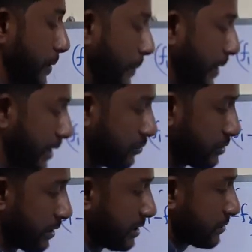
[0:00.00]
By
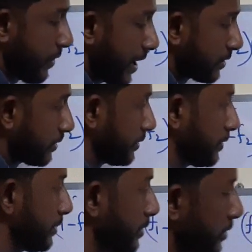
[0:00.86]
using this fact,
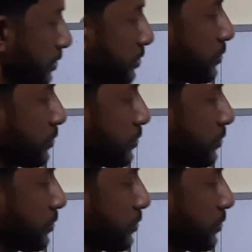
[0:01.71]
so